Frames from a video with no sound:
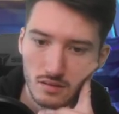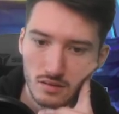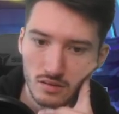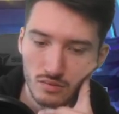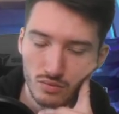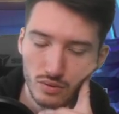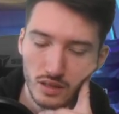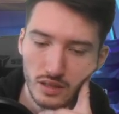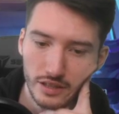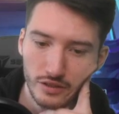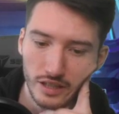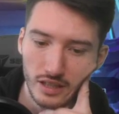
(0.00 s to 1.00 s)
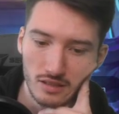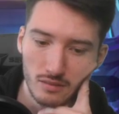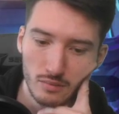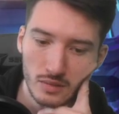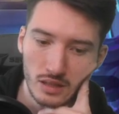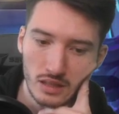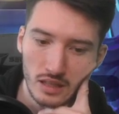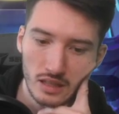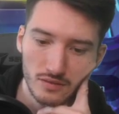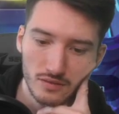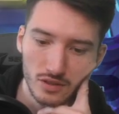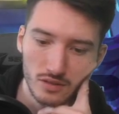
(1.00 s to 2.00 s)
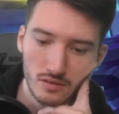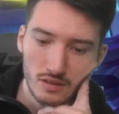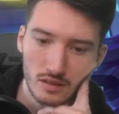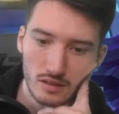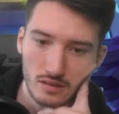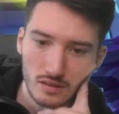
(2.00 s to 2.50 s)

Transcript: It's really good against me, that's for sure.